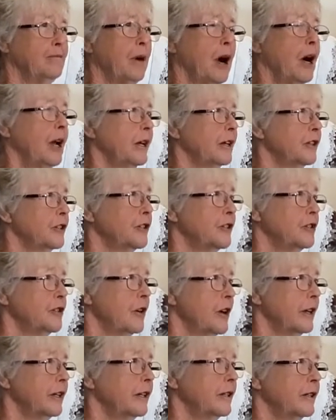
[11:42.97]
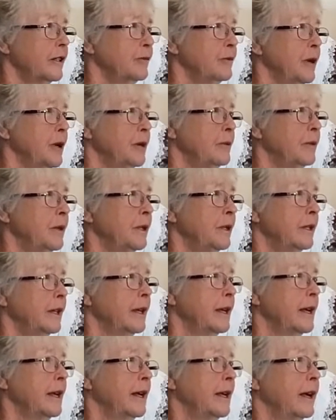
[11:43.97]
pilot strike at that
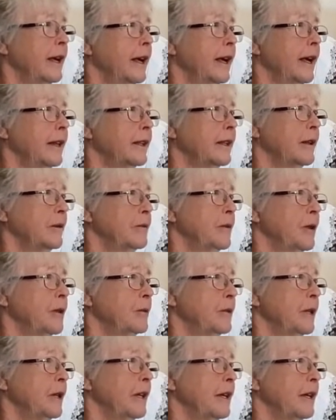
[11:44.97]
moment,